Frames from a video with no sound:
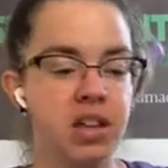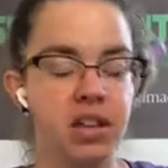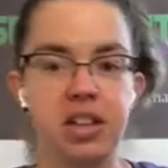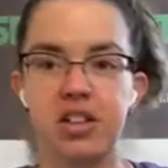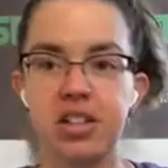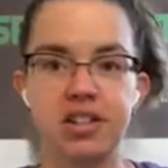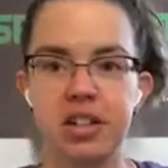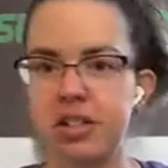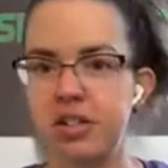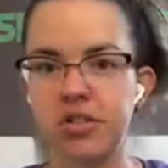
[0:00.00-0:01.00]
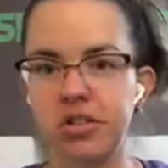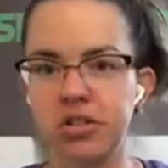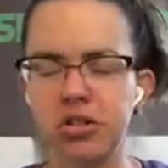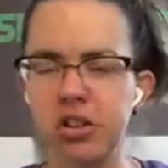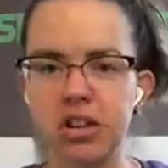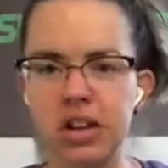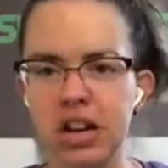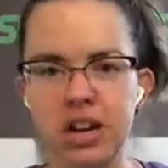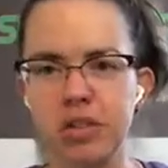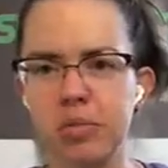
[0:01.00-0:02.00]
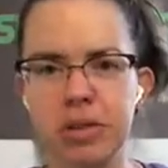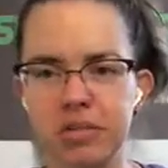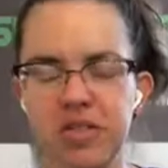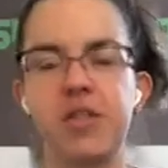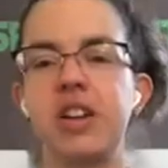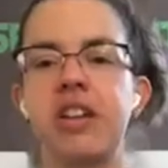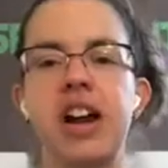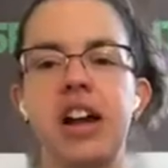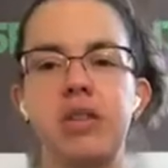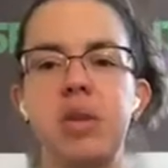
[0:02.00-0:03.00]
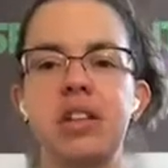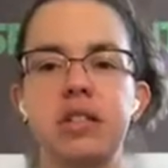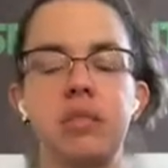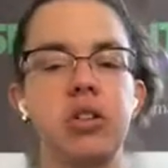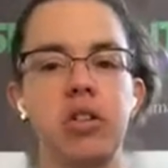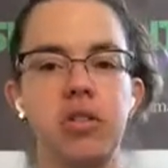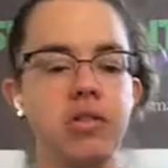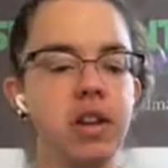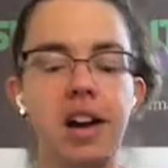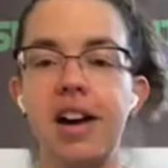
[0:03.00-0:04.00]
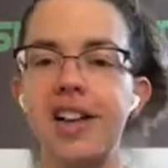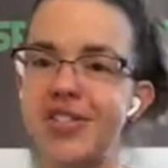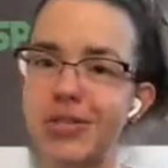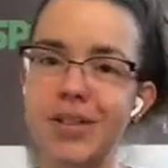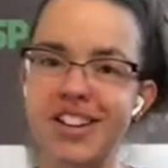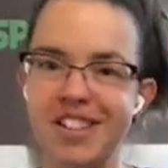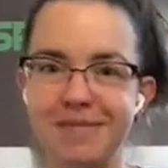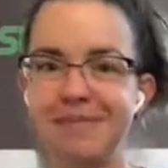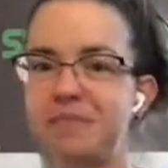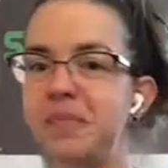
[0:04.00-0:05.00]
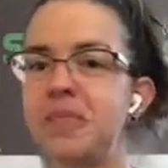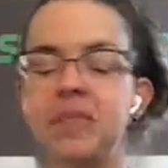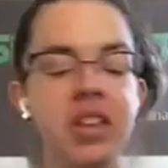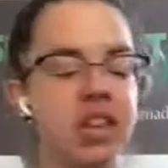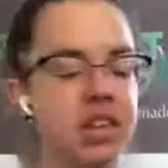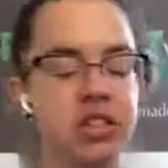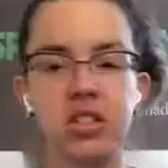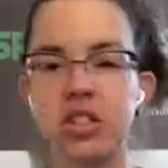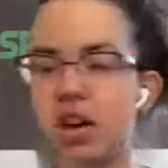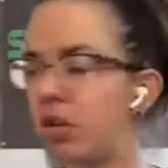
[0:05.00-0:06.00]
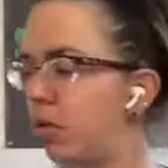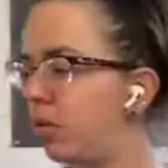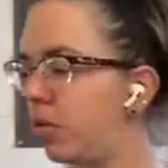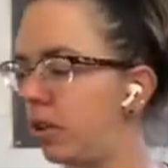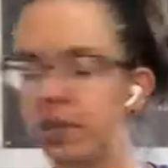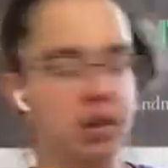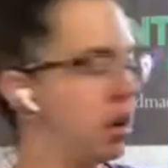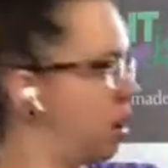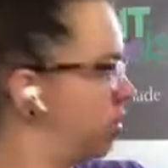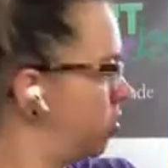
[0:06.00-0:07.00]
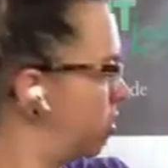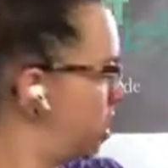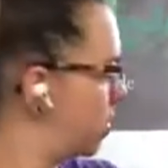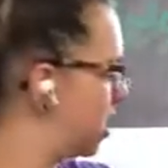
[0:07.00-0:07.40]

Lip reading: and she said, you know, just look online, you'll be able to figure out how to make some of your own. So I did. So I will grab that